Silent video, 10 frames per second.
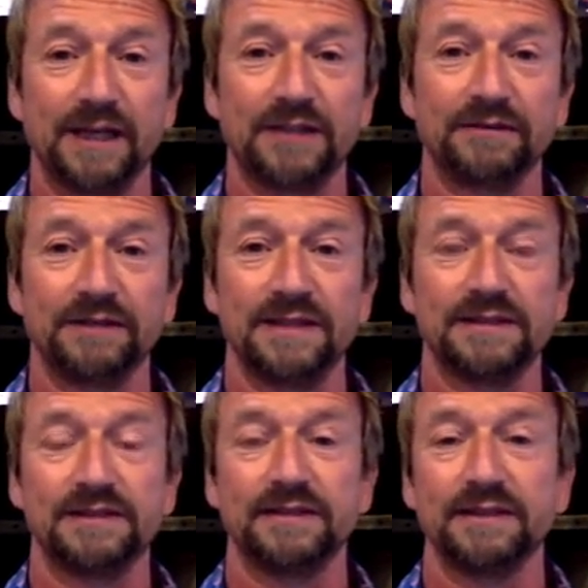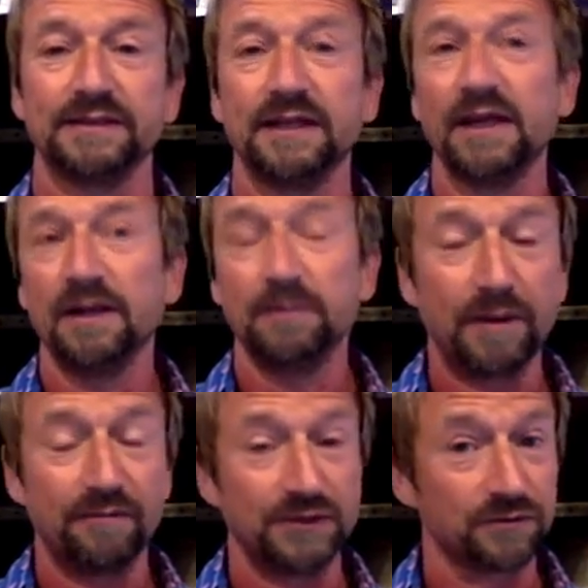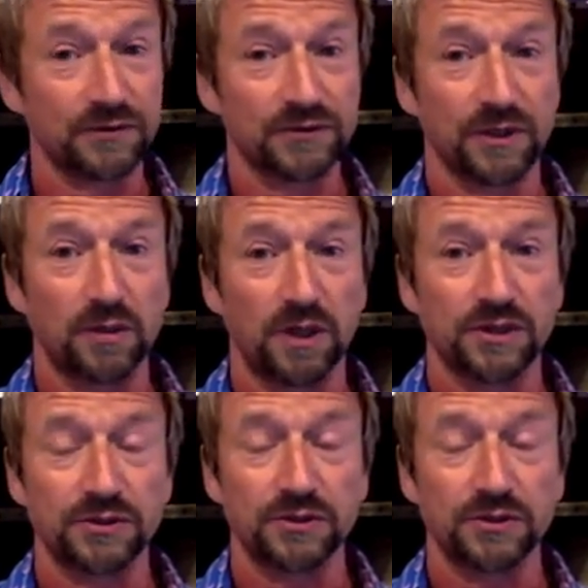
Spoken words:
the matter is that memory is also quite